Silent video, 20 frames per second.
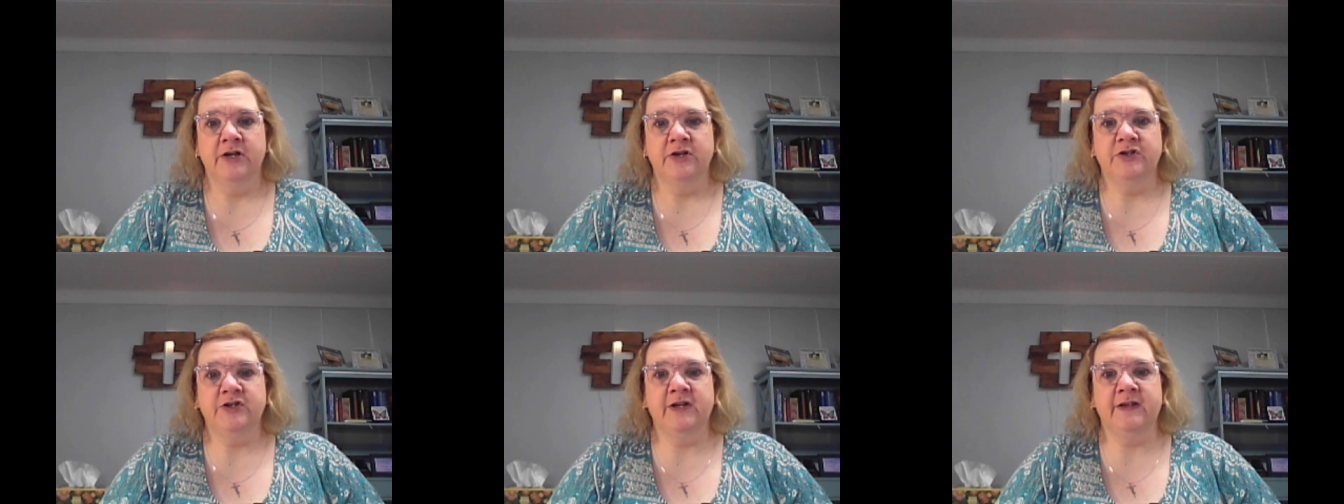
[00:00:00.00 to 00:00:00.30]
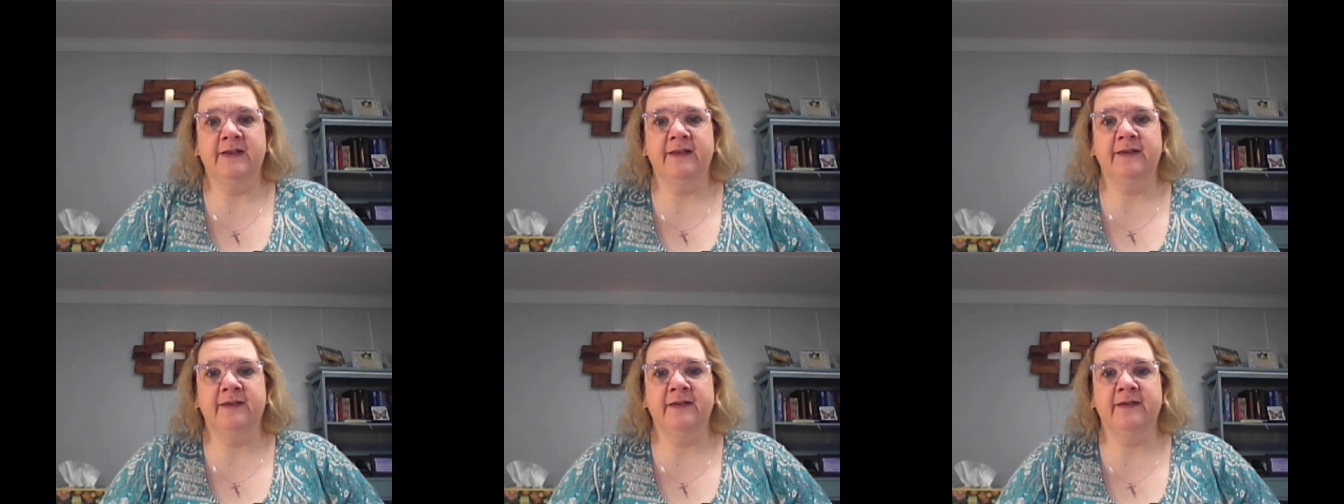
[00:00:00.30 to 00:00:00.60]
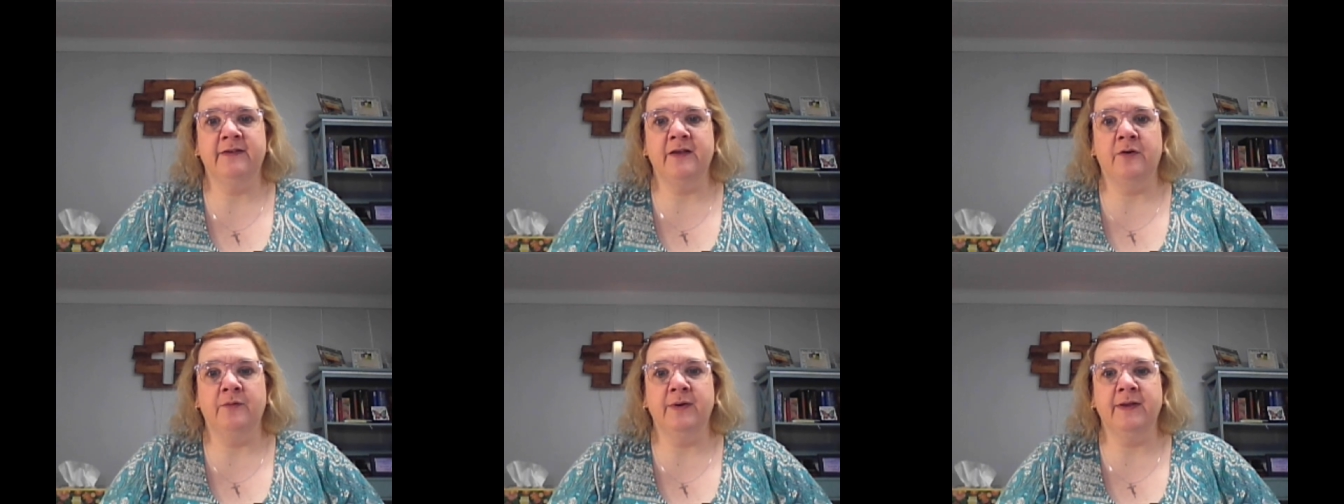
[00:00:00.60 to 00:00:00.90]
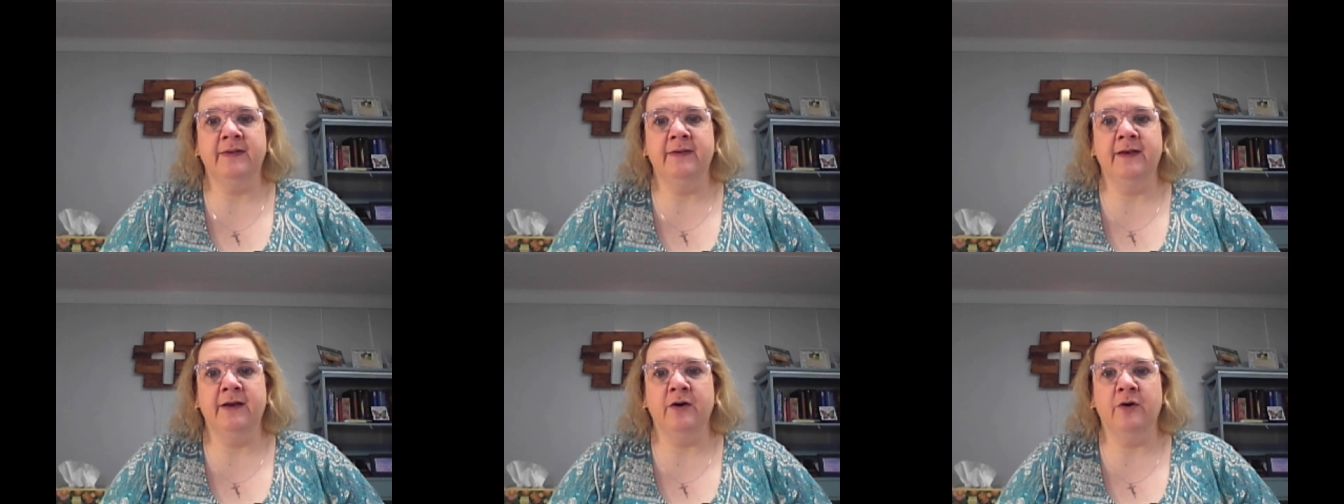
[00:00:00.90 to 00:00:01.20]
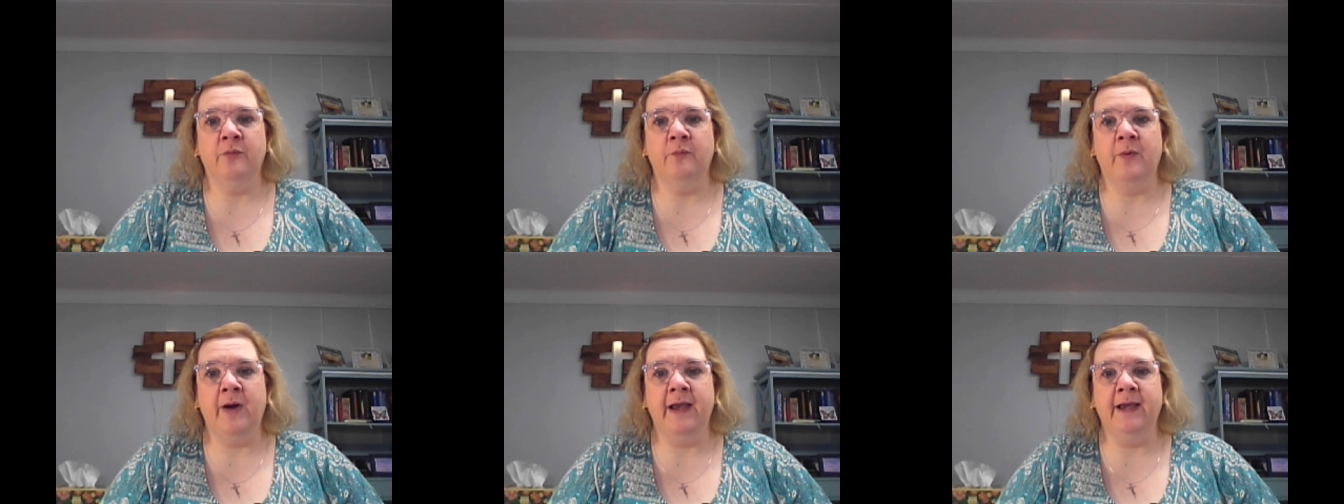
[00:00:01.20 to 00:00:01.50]
Jesus is always
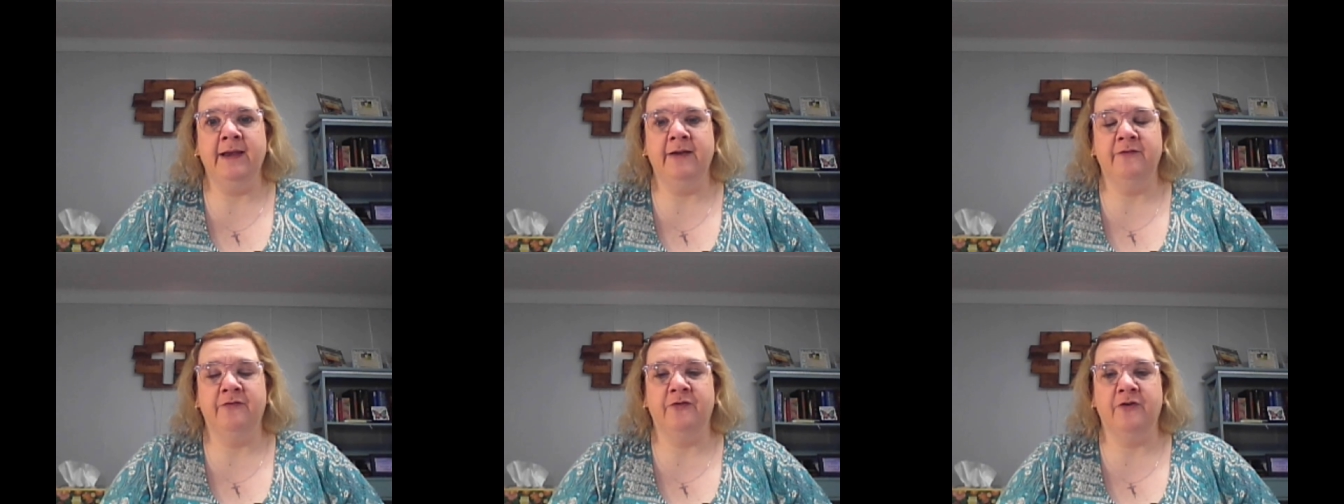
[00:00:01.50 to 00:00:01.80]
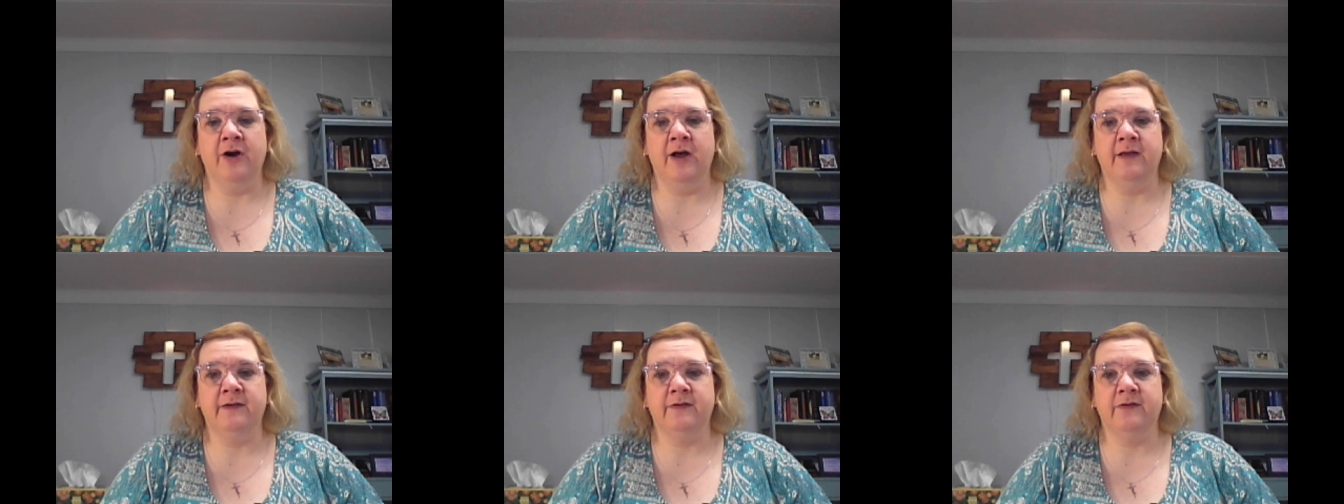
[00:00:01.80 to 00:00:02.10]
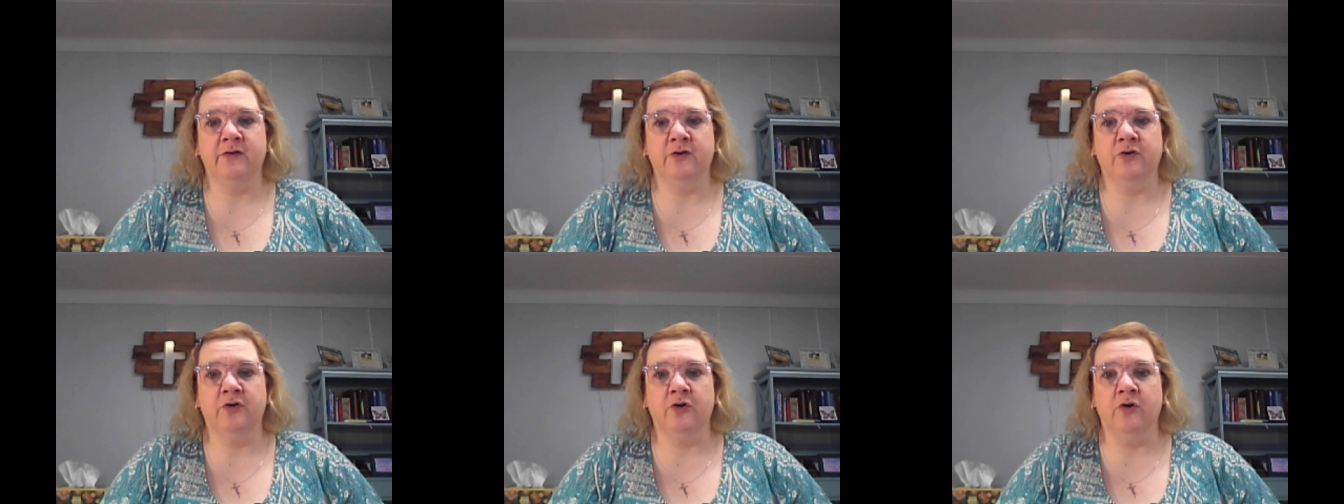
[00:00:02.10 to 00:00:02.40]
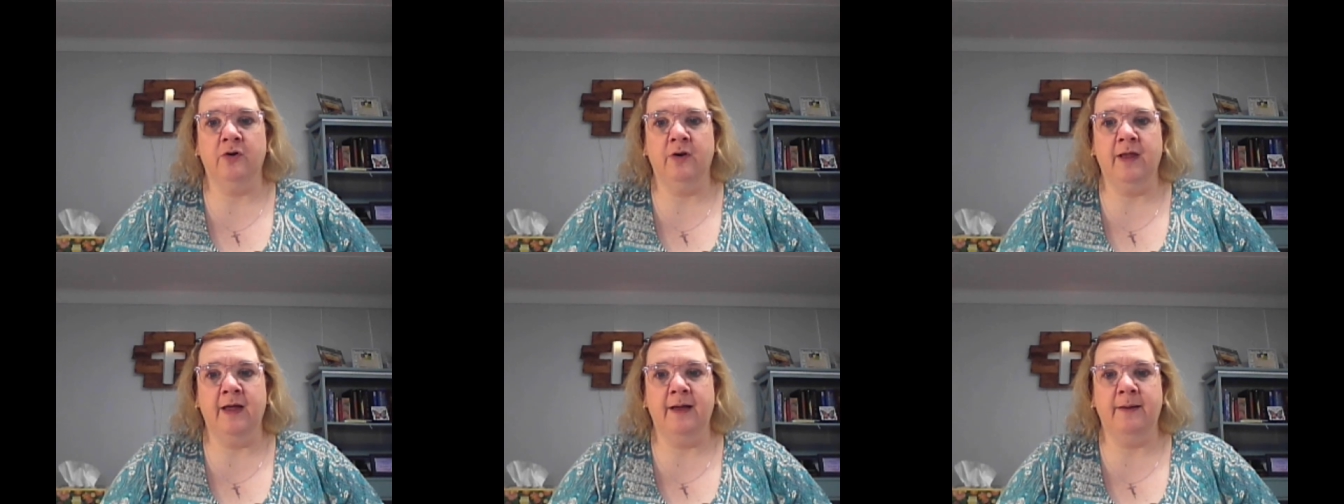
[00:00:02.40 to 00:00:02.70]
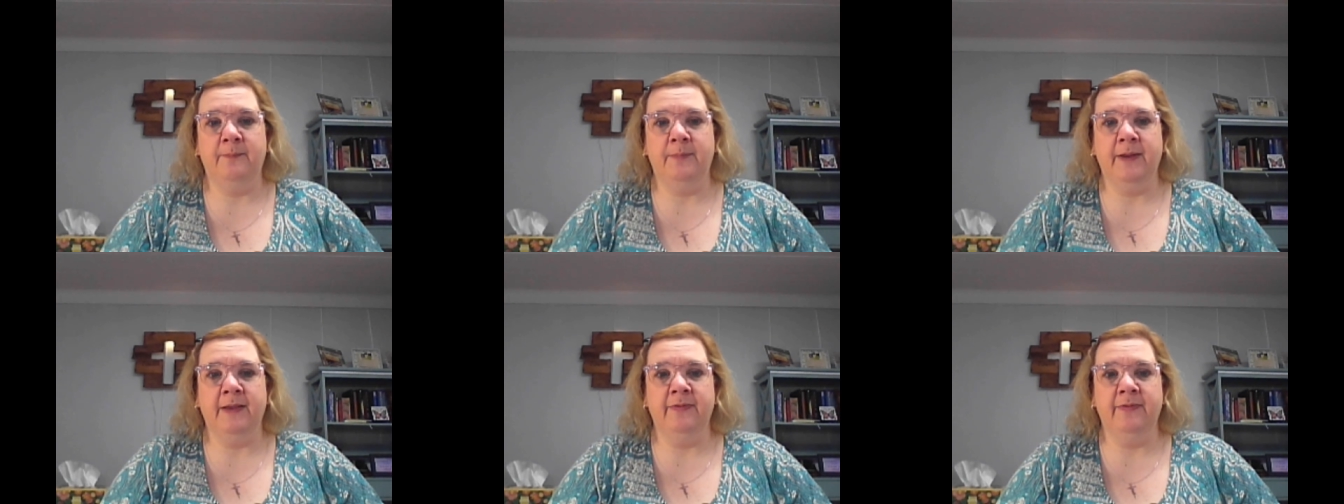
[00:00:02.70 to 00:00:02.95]
near and waiting for us to curl up